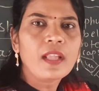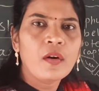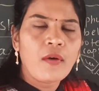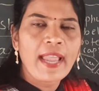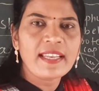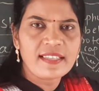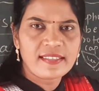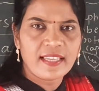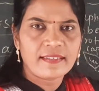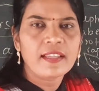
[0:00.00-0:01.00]

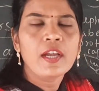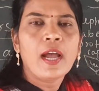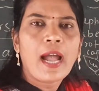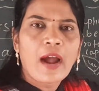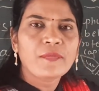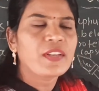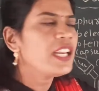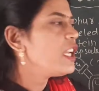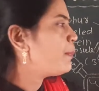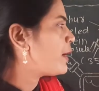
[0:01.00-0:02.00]
viruses, after
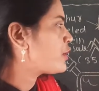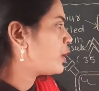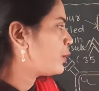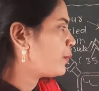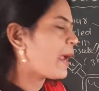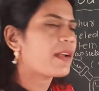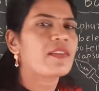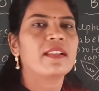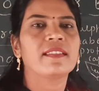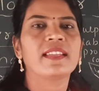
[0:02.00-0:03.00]
infection to
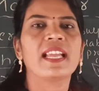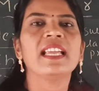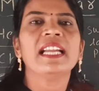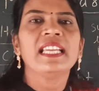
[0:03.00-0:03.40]
bacterial cell,